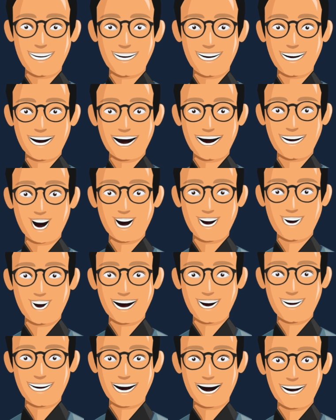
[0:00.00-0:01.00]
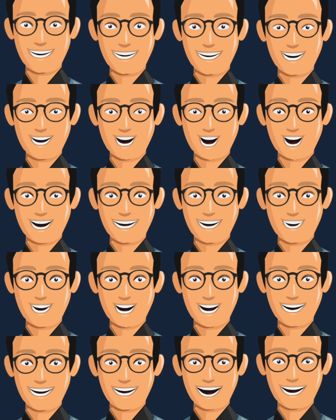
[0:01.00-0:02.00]
This content type will focus
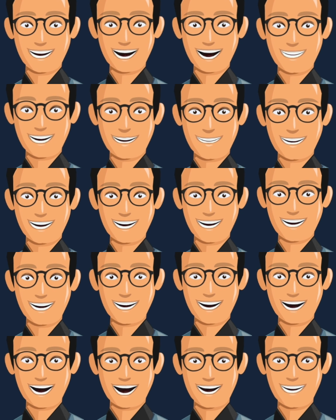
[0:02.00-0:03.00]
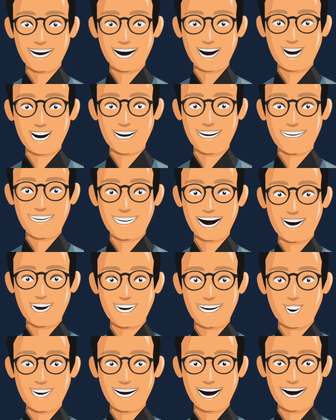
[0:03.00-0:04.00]
on keeping up with all the latest healthcare
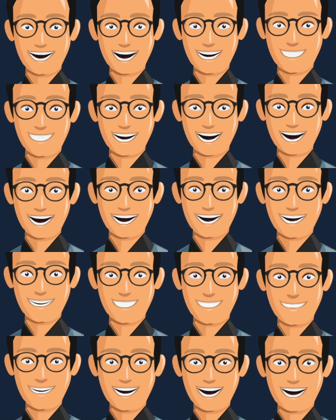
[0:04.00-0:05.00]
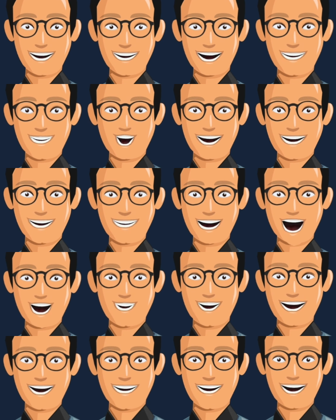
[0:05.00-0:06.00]
trends and news related to your
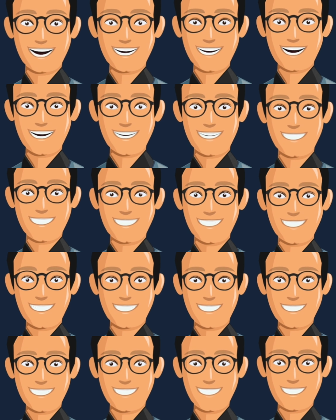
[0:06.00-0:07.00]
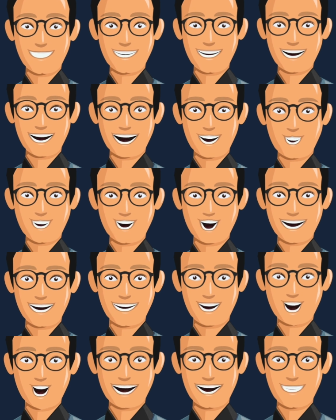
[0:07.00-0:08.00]
content area. It will be a
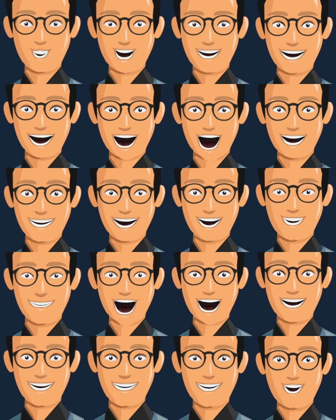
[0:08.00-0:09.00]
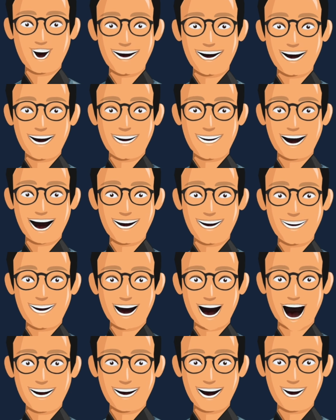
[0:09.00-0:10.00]
place where content marketers can create
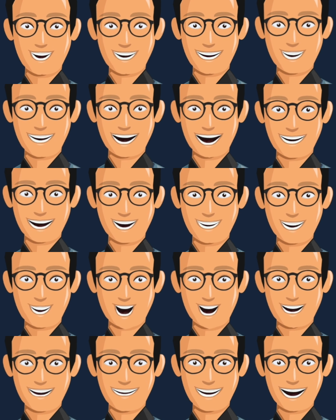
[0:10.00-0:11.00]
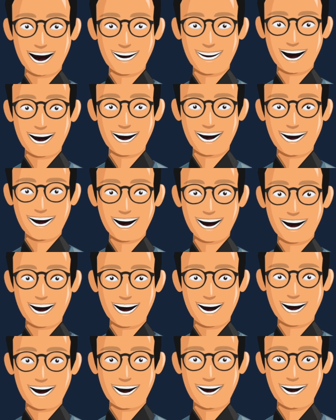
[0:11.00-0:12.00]
content related to healthcare industry
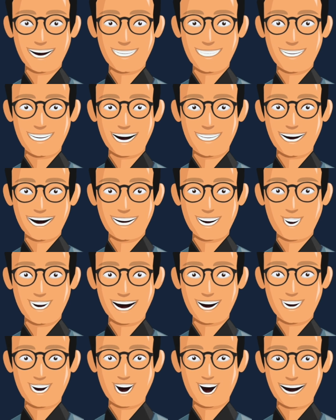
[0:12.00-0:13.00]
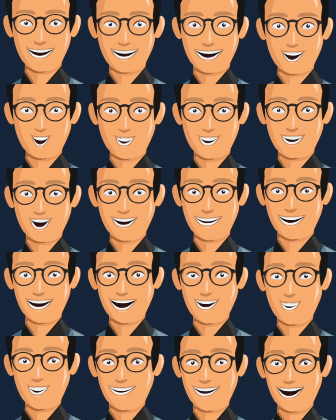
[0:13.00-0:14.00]
news and distribute it on social
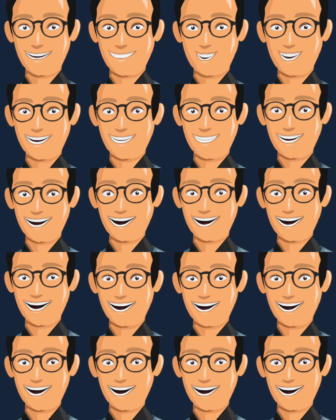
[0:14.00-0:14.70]
media networks.